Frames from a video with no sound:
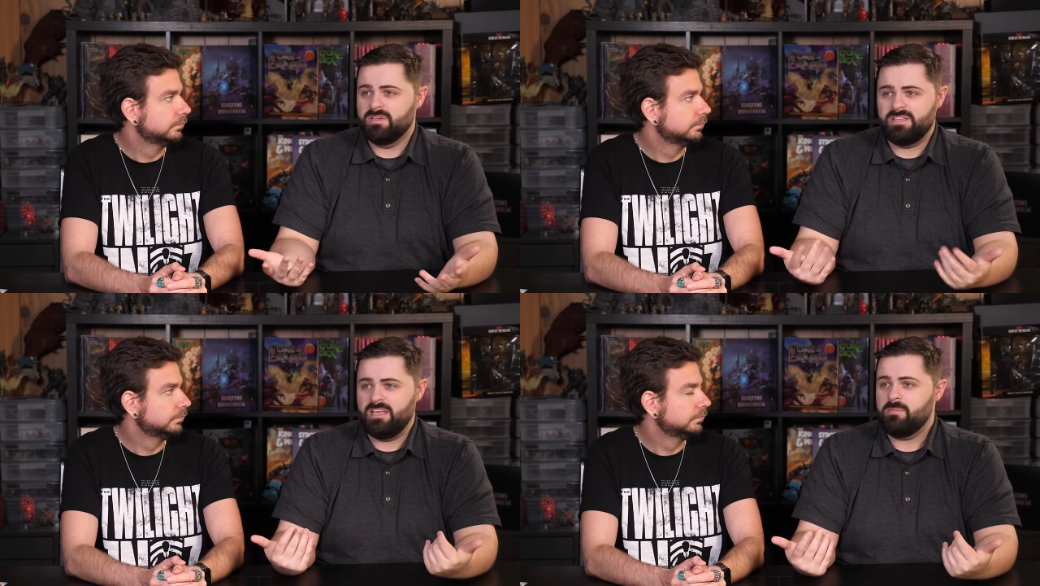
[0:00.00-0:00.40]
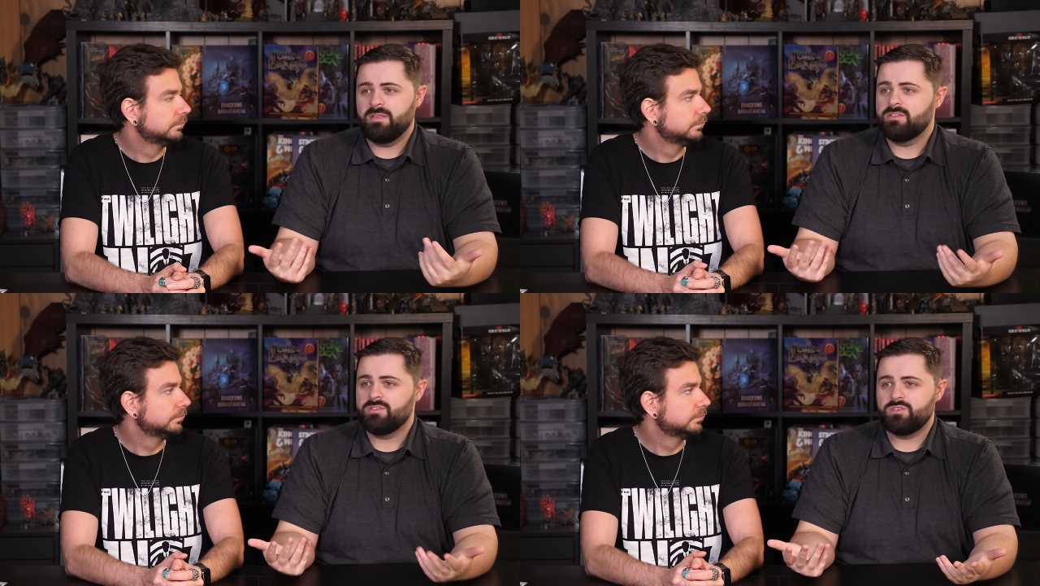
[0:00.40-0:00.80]

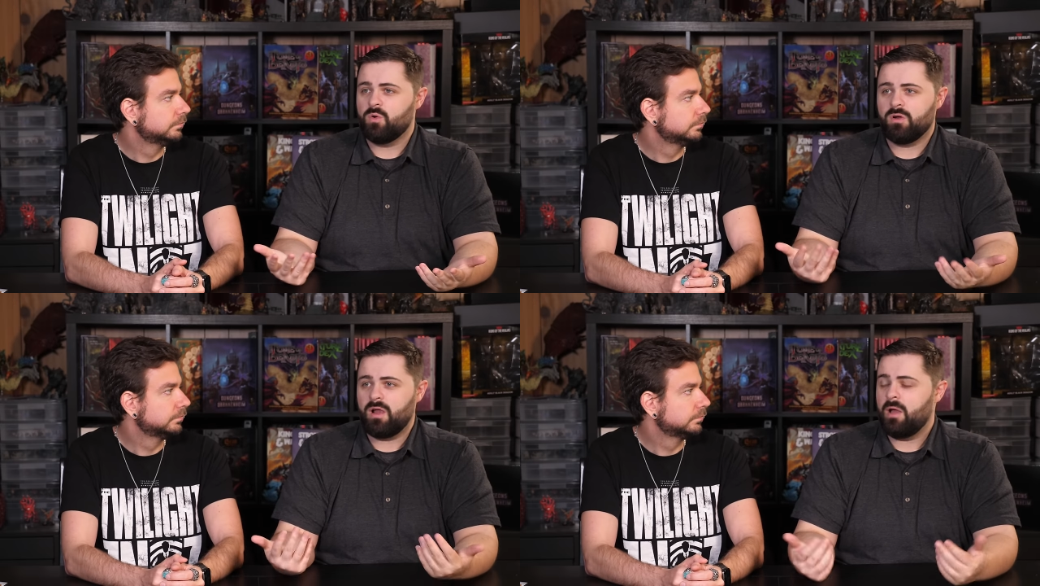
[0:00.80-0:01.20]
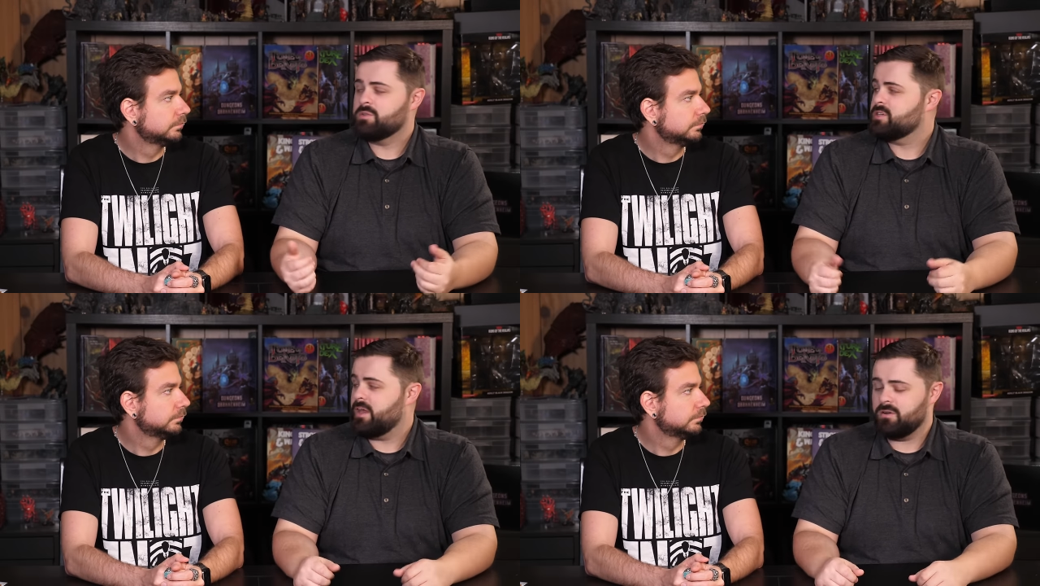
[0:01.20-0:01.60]
Speaker 1: demons or
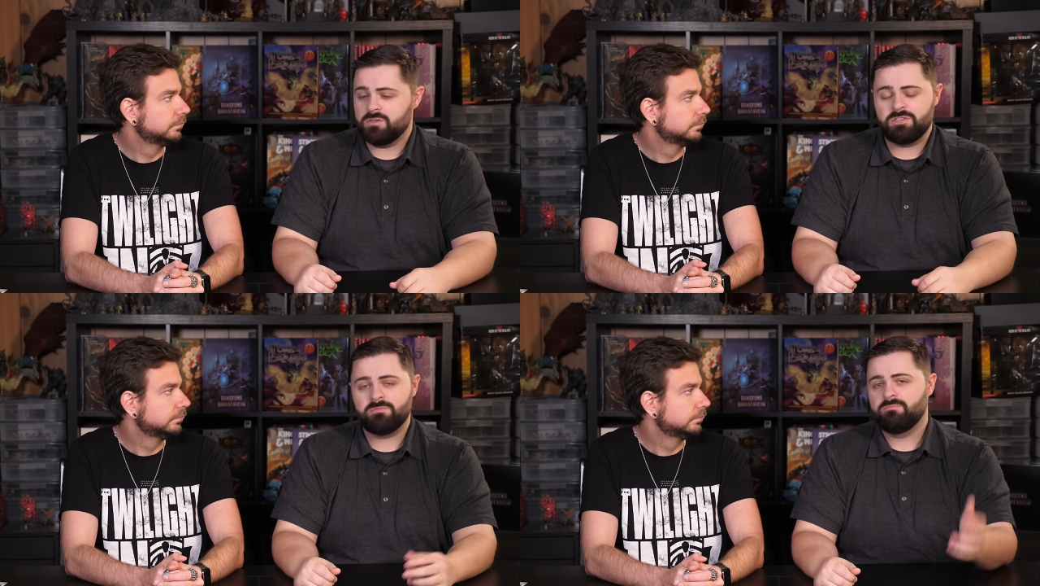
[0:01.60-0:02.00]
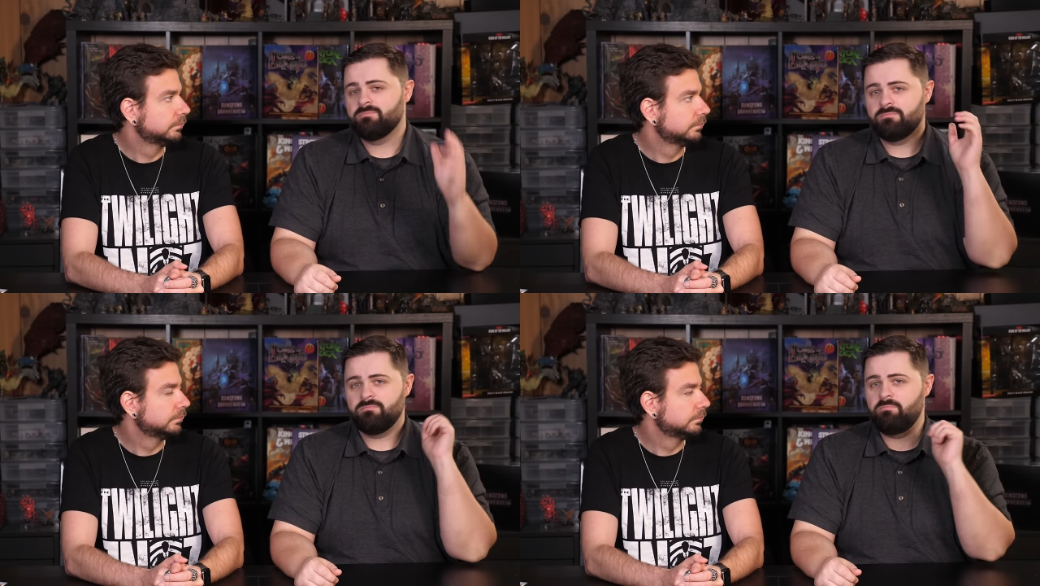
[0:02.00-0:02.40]
outsiders,
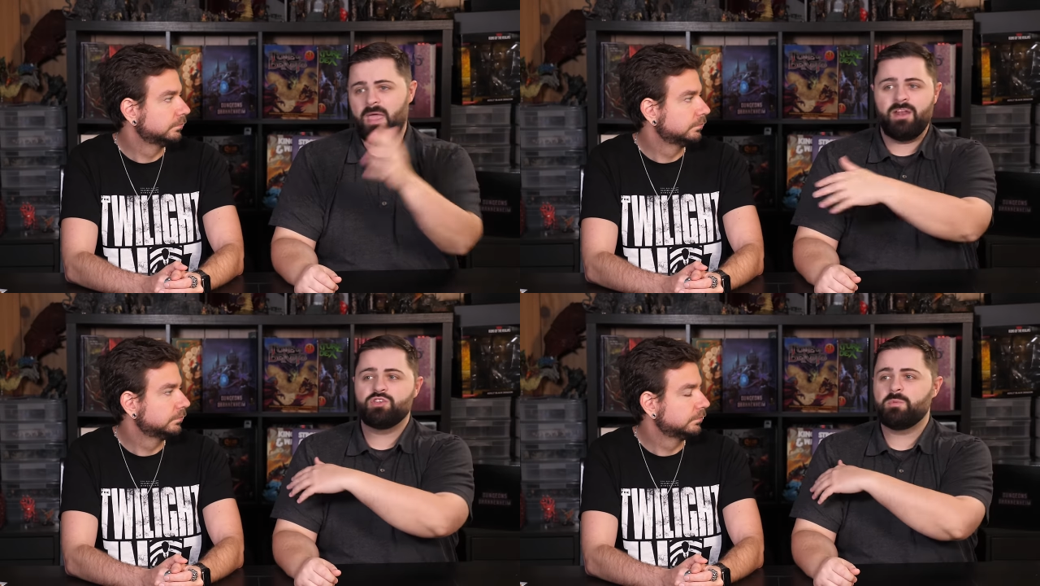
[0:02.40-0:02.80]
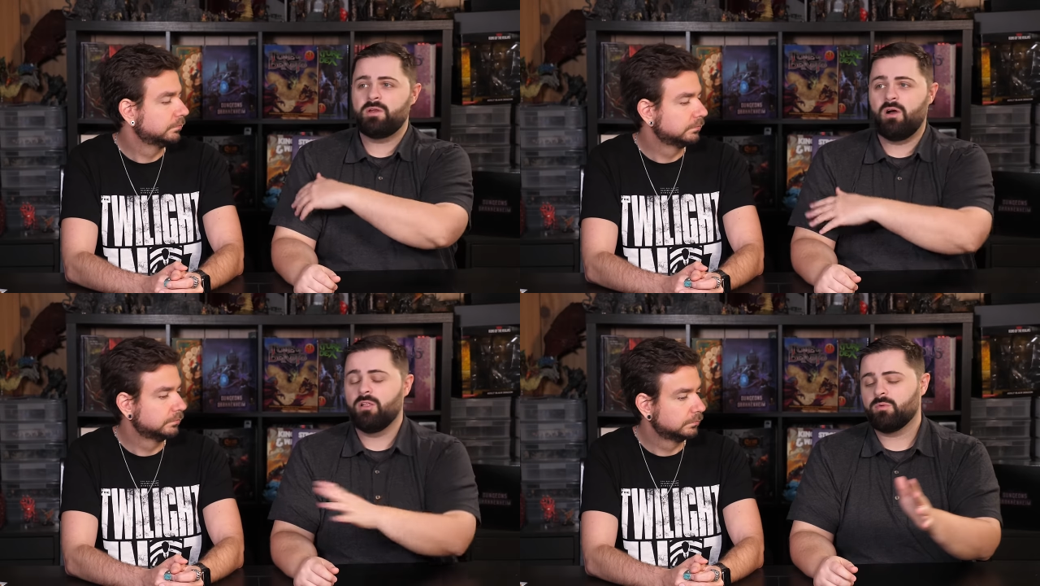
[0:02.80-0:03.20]

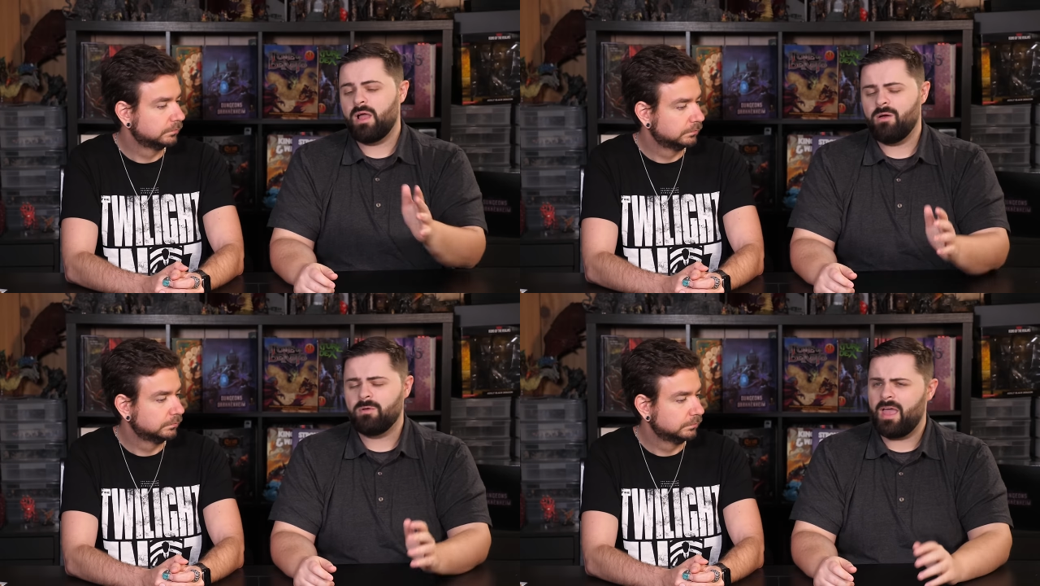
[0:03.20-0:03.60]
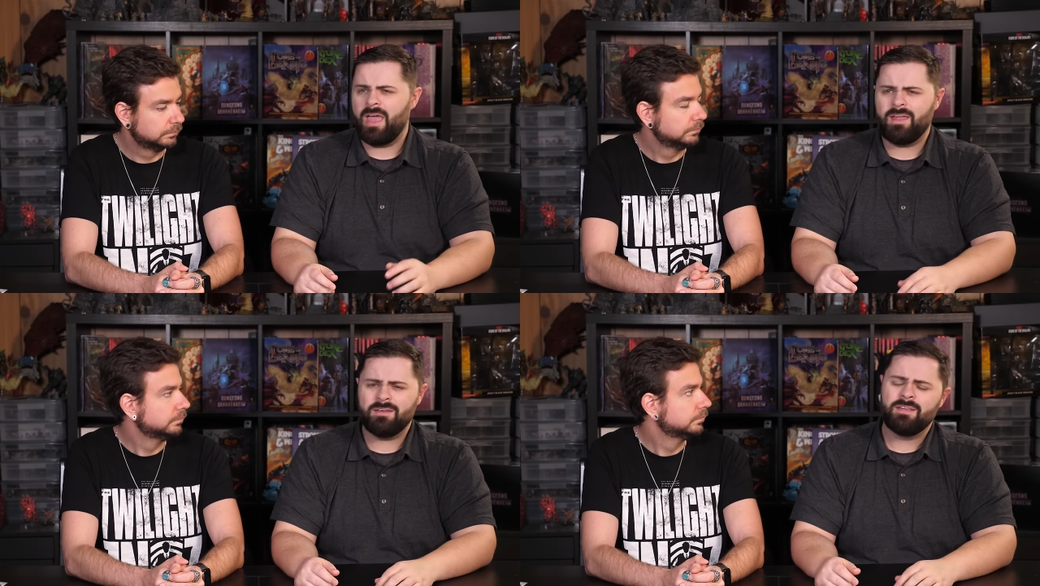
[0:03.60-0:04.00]
banishment all around.
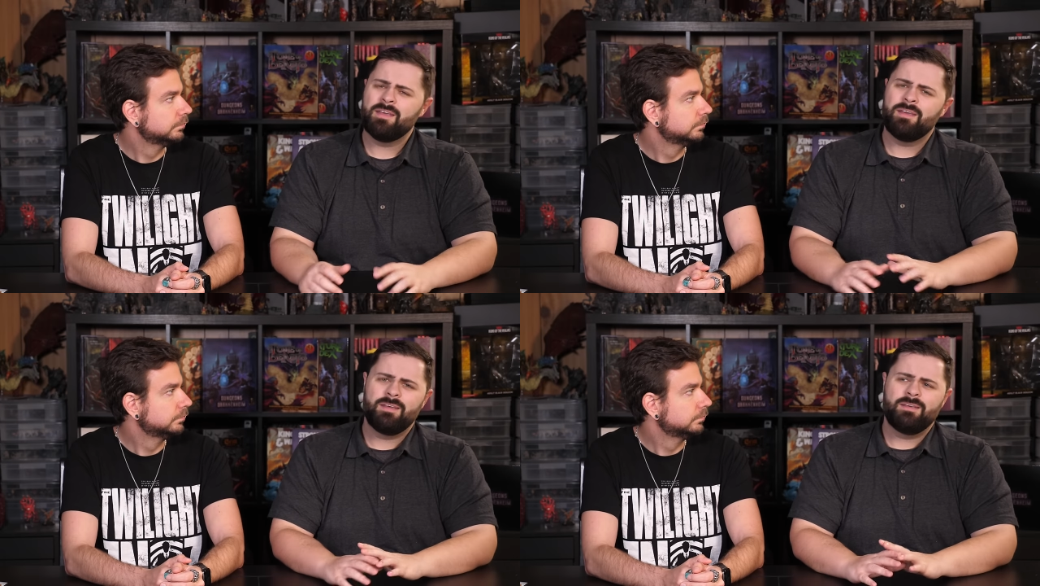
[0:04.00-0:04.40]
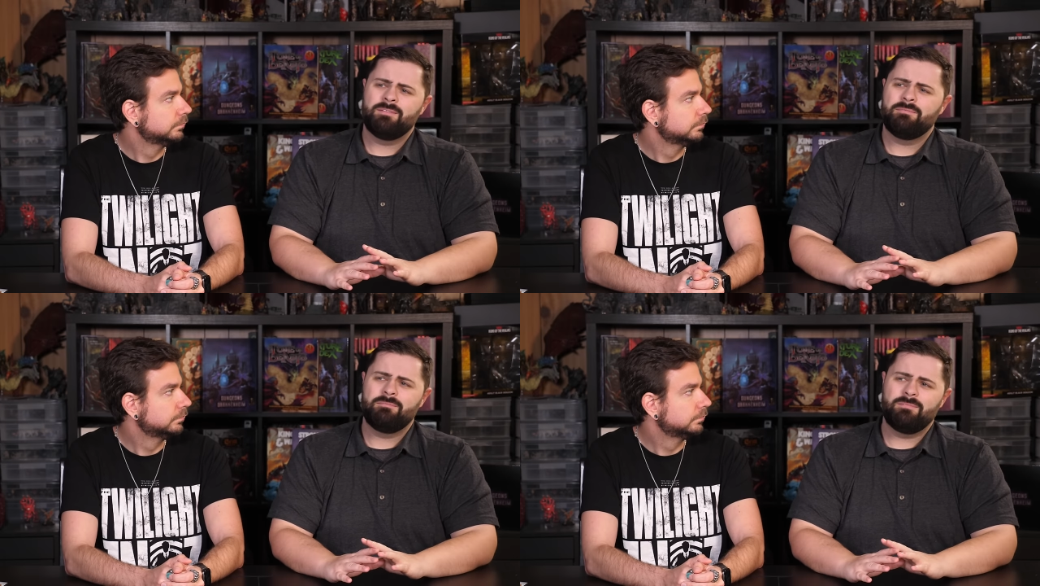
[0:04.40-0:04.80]
And
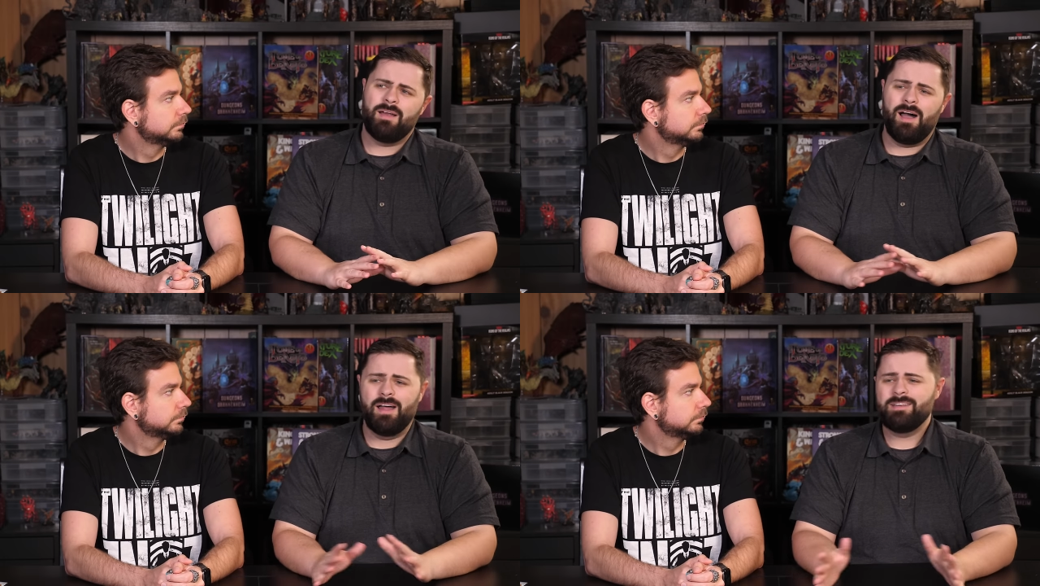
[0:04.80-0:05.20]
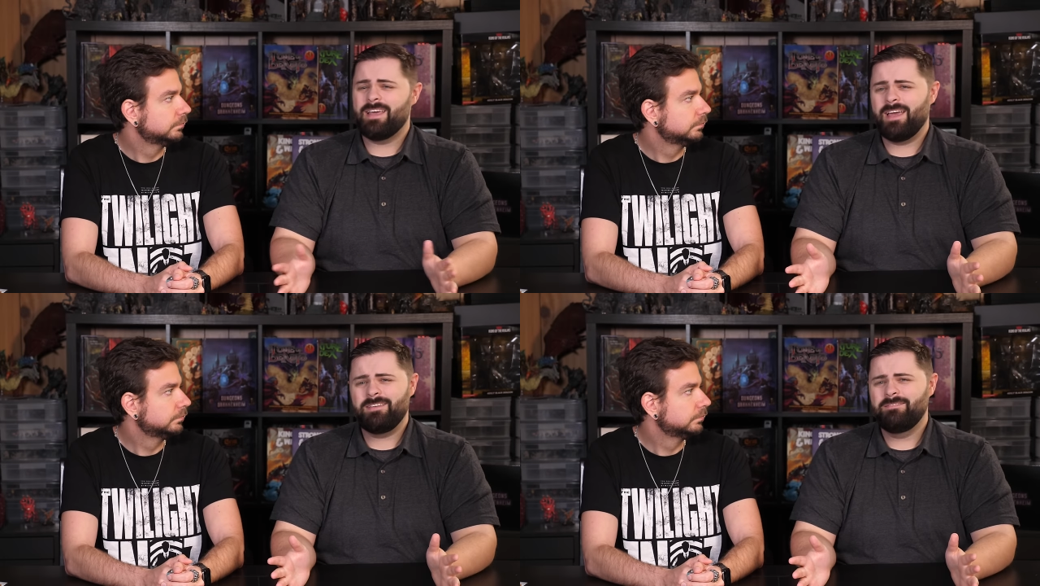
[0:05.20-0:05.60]

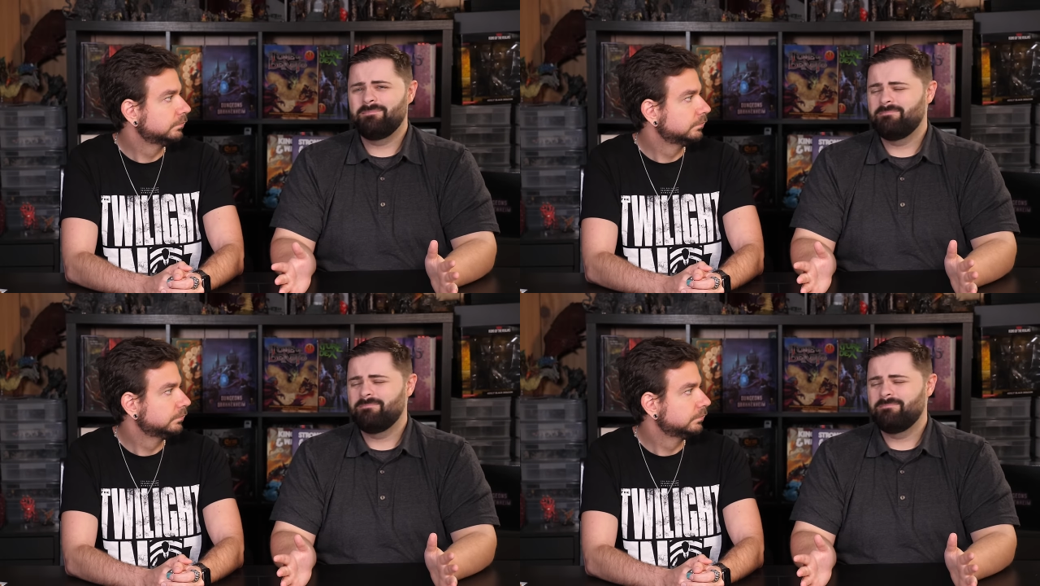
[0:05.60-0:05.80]
undead.